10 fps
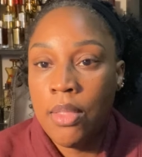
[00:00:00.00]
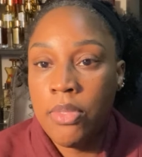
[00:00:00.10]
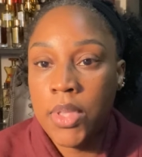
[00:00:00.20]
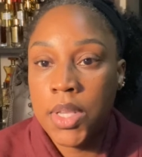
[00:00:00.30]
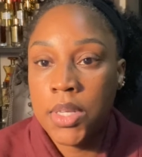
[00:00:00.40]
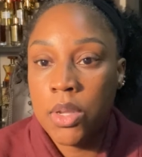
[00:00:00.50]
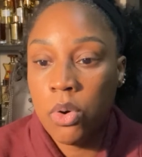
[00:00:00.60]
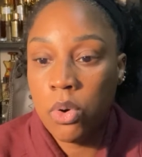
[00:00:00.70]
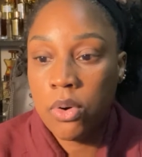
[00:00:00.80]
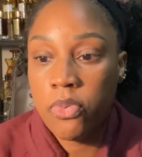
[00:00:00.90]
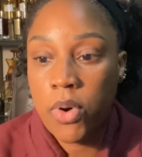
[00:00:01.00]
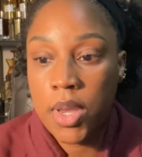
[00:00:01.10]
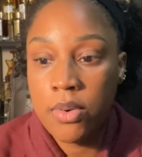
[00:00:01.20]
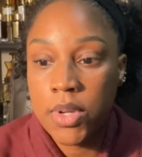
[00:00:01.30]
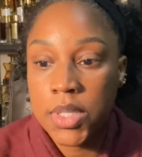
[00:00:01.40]
the Dior
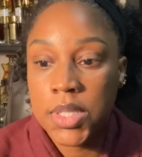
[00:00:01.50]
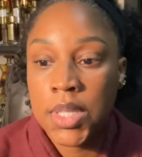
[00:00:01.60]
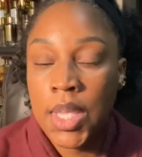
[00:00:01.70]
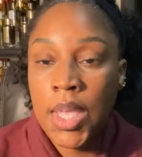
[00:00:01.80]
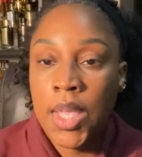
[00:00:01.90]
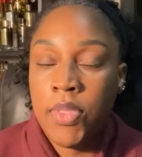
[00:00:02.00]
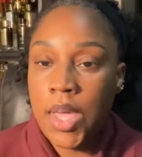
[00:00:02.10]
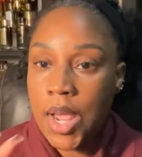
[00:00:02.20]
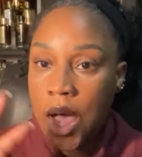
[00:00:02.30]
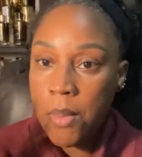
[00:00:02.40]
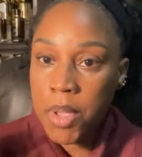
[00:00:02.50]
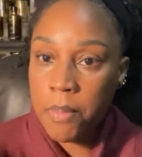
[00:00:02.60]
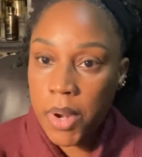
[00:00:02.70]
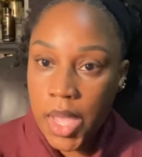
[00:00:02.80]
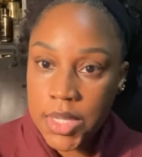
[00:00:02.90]
fragrance, that
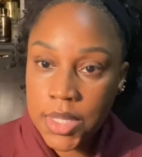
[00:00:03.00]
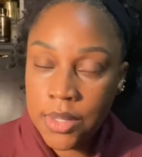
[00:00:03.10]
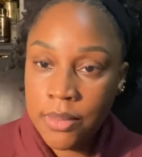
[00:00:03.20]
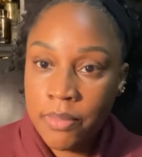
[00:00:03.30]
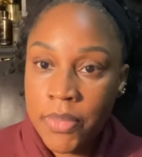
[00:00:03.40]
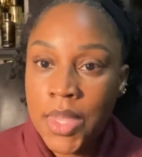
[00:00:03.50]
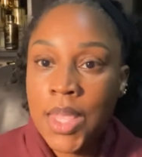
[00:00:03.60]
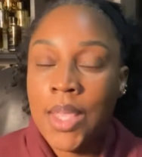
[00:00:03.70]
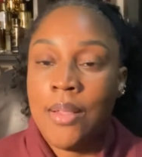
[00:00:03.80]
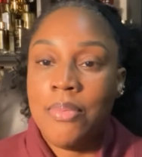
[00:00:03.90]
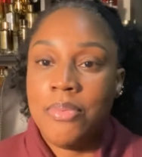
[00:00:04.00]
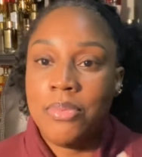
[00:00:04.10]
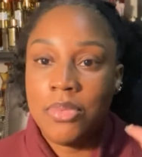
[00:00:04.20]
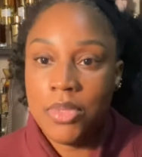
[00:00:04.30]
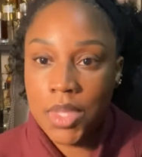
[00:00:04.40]
almond blossom,
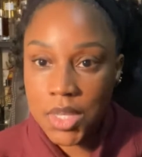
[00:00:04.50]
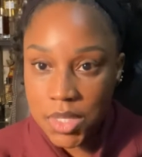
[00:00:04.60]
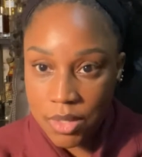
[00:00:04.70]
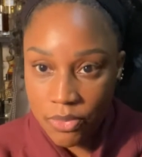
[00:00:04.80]
this